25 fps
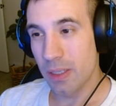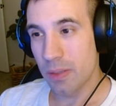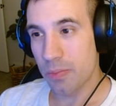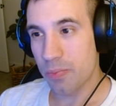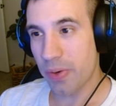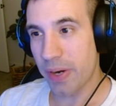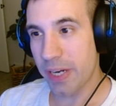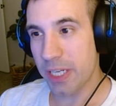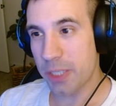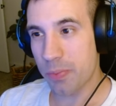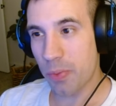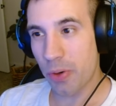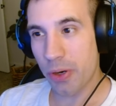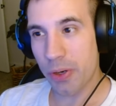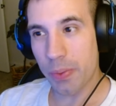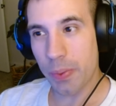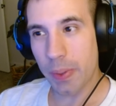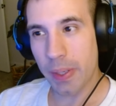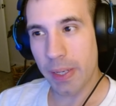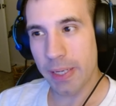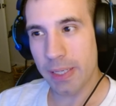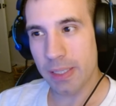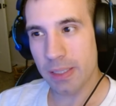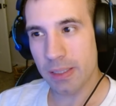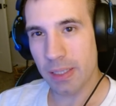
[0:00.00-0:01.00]
Price point
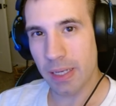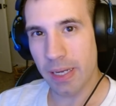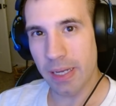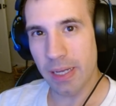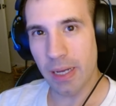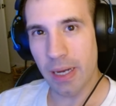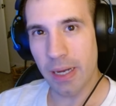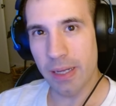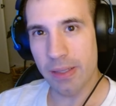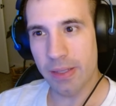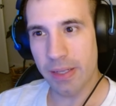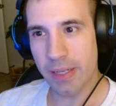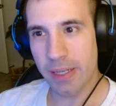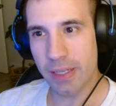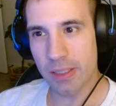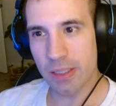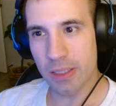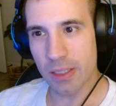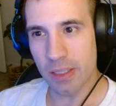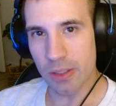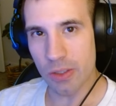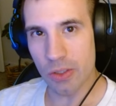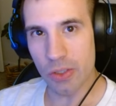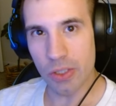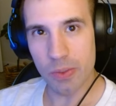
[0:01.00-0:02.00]
wise, I think it's
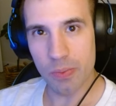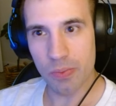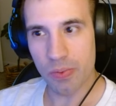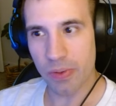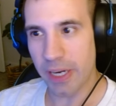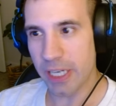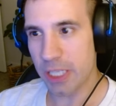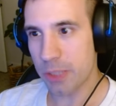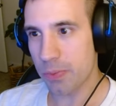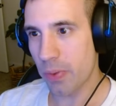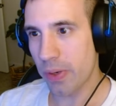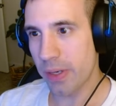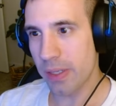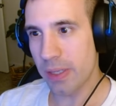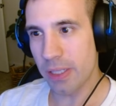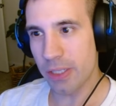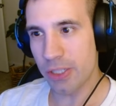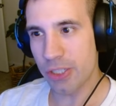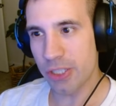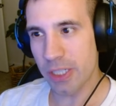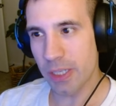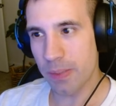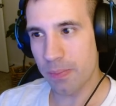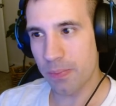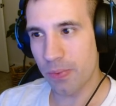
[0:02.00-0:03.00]
a good price point of the
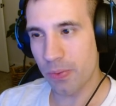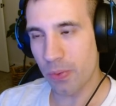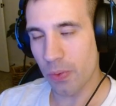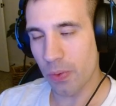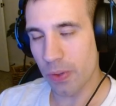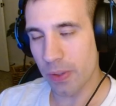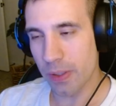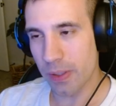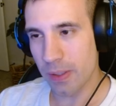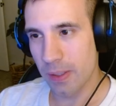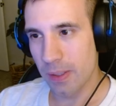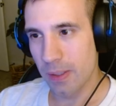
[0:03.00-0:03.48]
ship for